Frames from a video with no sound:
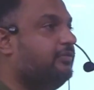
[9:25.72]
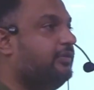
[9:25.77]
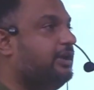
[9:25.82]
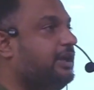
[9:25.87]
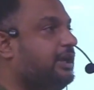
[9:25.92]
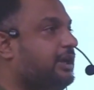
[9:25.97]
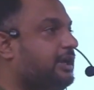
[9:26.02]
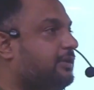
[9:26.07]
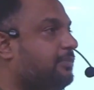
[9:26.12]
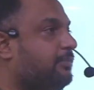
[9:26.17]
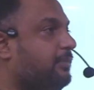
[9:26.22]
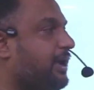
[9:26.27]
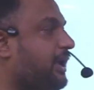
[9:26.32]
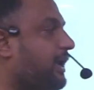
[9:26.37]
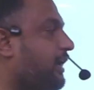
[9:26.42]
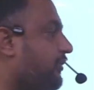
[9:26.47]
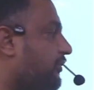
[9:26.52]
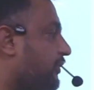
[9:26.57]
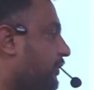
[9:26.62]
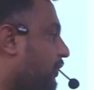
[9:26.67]
wheat,
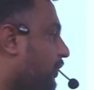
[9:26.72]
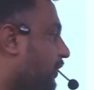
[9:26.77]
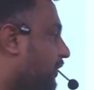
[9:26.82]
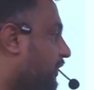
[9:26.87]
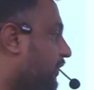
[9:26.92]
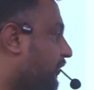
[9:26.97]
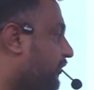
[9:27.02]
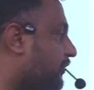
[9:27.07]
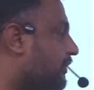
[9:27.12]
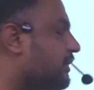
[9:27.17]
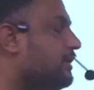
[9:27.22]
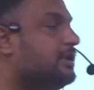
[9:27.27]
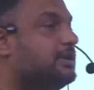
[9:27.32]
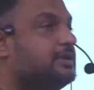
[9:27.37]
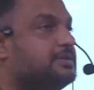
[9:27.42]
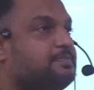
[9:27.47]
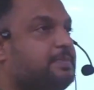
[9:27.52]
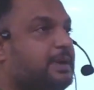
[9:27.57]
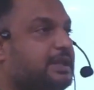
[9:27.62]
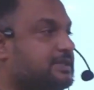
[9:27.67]
maize and all this,
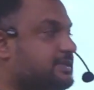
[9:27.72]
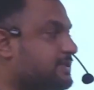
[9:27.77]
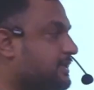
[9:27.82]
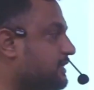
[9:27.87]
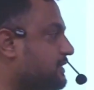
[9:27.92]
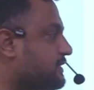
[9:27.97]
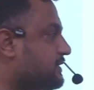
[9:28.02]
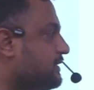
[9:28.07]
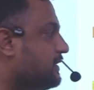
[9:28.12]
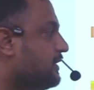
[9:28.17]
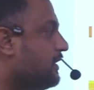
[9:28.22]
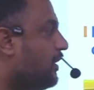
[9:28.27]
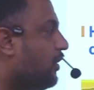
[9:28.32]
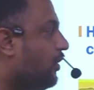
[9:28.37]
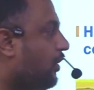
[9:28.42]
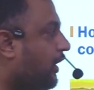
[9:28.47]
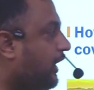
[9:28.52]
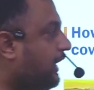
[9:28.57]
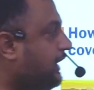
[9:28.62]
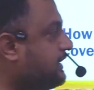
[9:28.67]
pulses,
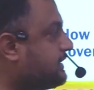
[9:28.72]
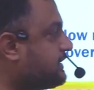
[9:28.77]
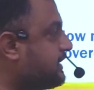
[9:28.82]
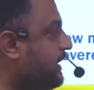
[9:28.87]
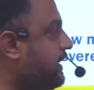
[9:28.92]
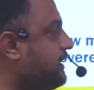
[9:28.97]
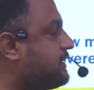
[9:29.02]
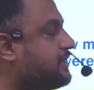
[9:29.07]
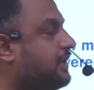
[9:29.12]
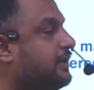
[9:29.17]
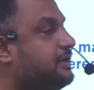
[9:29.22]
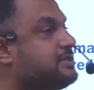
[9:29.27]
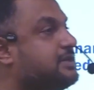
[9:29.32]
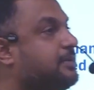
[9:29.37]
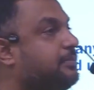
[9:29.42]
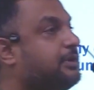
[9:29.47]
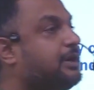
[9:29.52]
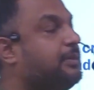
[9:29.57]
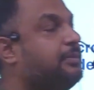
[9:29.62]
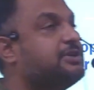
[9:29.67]
oilseeds, and
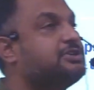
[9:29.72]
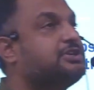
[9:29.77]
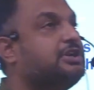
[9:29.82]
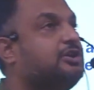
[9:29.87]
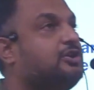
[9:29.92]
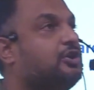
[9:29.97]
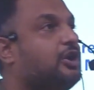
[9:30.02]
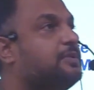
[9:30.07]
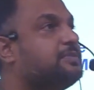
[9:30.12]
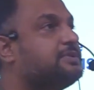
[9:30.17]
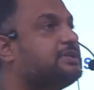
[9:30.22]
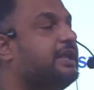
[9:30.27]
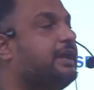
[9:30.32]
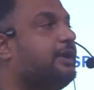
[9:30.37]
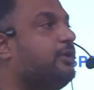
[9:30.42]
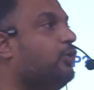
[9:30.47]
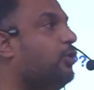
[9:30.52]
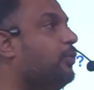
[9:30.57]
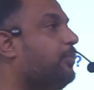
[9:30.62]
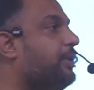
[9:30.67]
some commercial crops
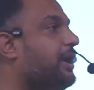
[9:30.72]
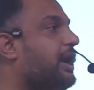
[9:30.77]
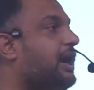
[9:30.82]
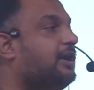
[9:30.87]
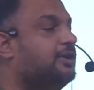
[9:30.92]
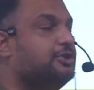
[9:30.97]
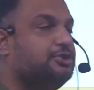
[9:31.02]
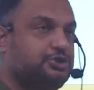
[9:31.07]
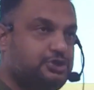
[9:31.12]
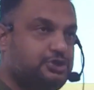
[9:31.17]
like copra,